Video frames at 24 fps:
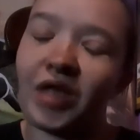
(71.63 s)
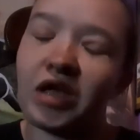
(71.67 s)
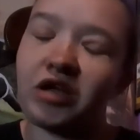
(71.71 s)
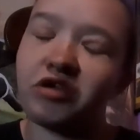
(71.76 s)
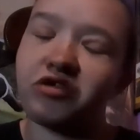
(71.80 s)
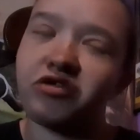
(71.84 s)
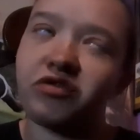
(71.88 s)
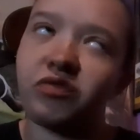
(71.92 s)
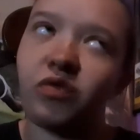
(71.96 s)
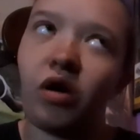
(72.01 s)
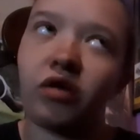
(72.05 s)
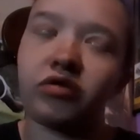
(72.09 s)

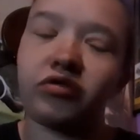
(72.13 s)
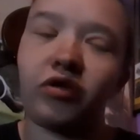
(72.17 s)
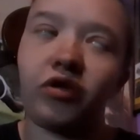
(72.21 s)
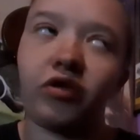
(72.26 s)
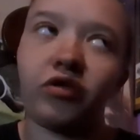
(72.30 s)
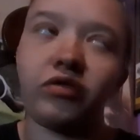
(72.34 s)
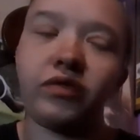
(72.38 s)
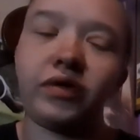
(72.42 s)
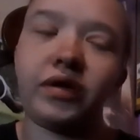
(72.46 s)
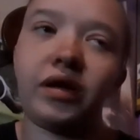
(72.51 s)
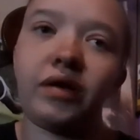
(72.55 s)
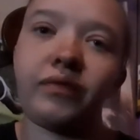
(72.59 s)
She walked all
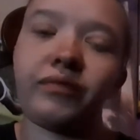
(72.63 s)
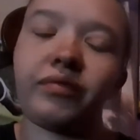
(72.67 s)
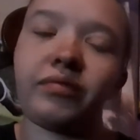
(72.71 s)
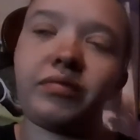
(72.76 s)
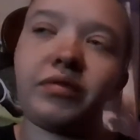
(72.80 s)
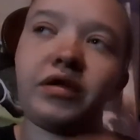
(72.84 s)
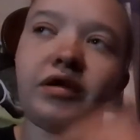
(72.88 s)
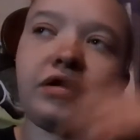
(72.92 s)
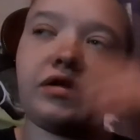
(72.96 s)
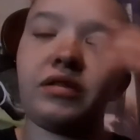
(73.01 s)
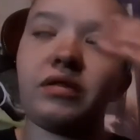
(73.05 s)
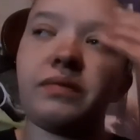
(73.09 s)
the way up from
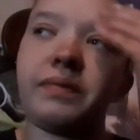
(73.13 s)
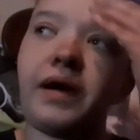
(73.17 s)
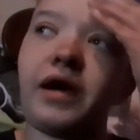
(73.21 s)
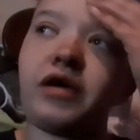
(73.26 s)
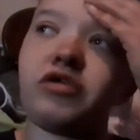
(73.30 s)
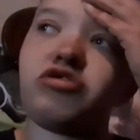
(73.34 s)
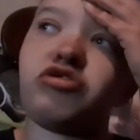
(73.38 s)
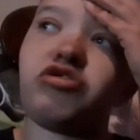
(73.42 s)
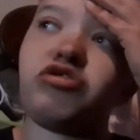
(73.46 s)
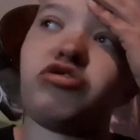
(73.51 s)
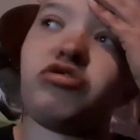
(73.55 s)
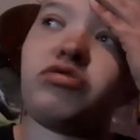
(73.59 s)
the end of the
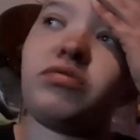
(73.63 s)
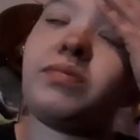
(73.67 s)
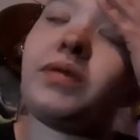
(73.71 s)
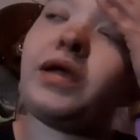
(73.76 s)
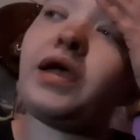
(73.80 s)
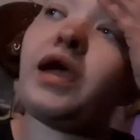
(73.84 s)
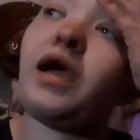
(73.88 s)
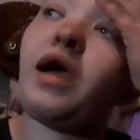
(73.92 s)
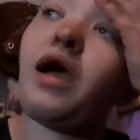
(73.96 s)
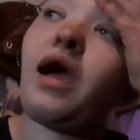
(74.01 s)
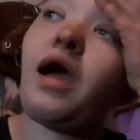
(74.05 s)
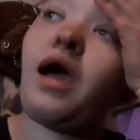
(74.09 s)
pasture to
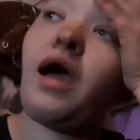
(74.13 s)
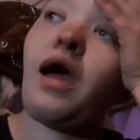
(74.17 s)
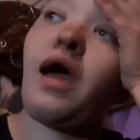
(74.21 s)
me.